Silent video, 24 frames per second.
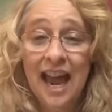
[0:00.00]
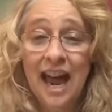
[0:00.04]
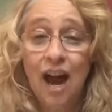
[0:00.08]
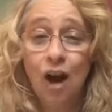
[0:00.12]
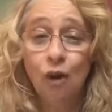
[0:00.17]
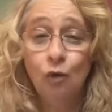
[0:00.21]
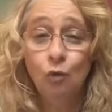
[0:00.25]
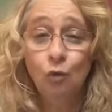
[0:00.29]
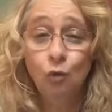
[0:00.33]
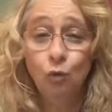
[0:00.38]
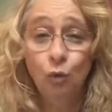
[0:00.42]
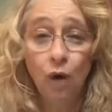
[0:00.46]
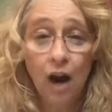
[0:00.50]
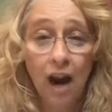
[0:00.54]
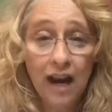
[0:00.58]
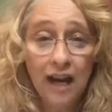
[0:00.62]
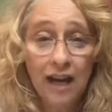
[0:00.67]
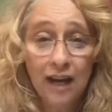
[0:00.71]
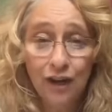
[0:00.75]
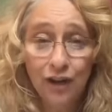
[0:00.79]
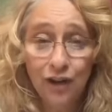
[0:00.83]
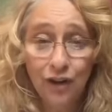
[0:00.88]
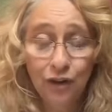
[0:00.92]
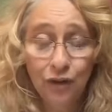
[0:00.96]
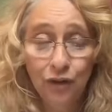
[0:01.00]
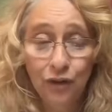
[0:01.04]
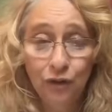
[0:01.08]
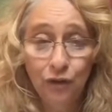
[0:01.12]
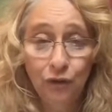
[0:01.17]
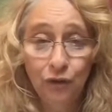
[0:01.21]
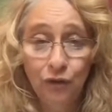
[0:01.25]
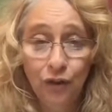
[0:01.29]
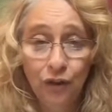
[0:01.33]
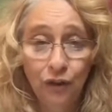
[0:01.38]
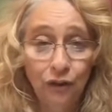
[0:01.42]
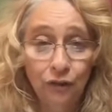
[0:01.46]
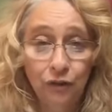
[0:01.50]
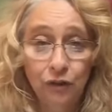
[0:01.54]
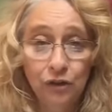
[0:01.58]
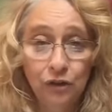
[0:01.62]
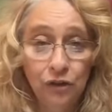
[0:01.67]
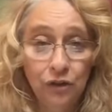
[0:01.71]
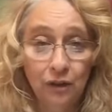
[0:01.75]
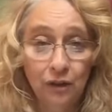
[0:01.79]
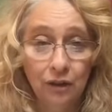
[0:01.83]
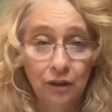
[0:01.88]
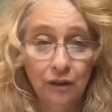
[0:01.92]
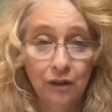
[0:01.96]
Write your new
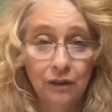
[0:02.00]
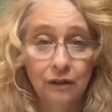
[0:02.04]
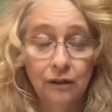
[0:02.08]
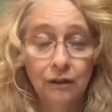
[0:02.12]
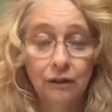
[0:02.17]
future.